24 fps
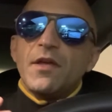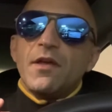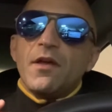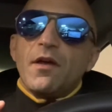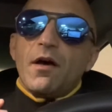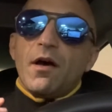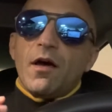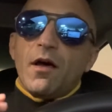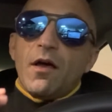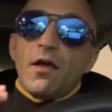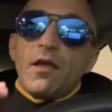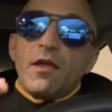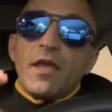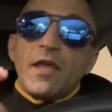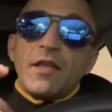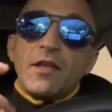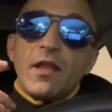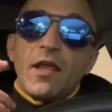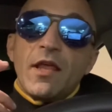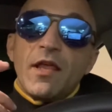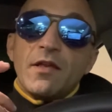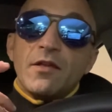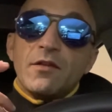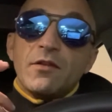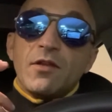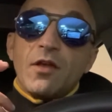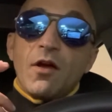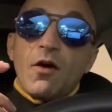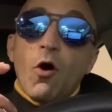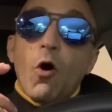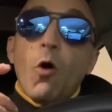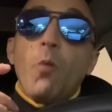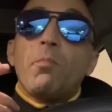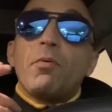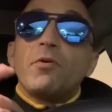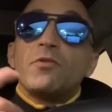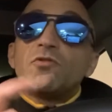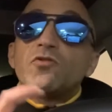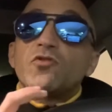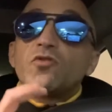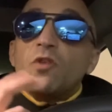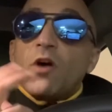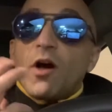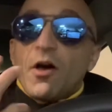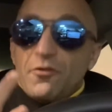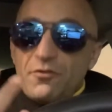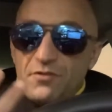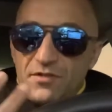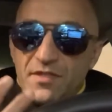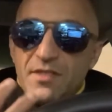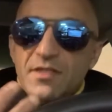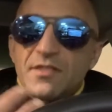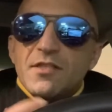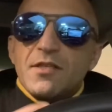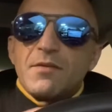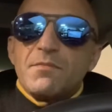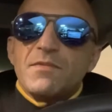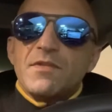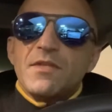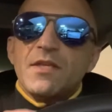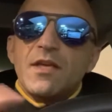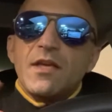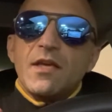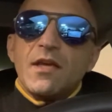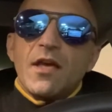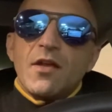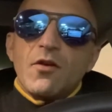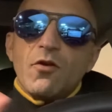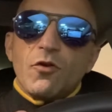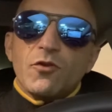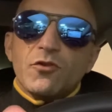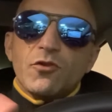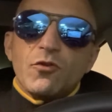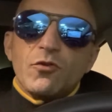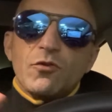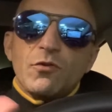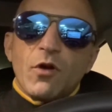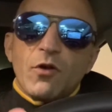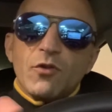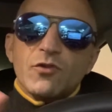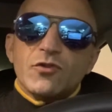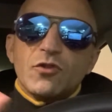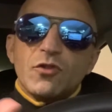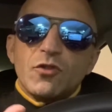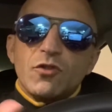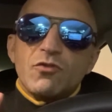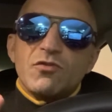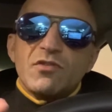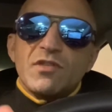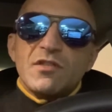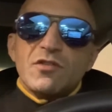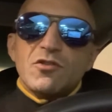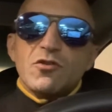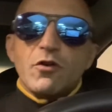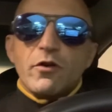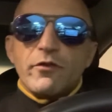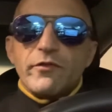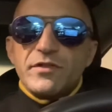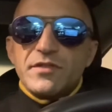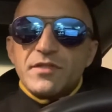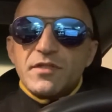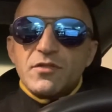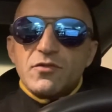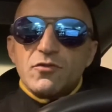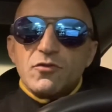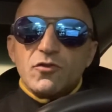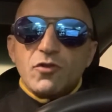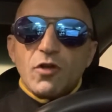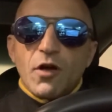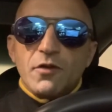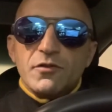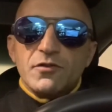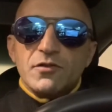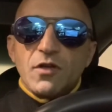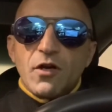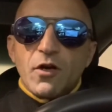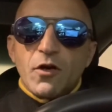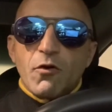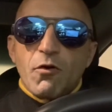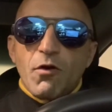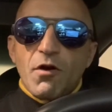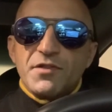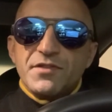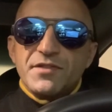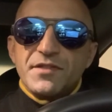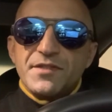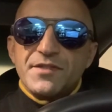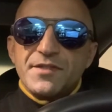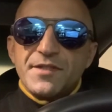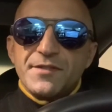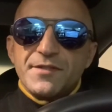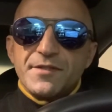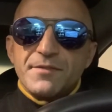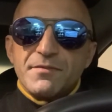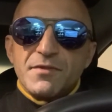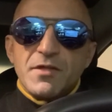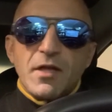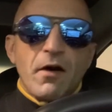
and open to other systems, and also using services to talk across these systems.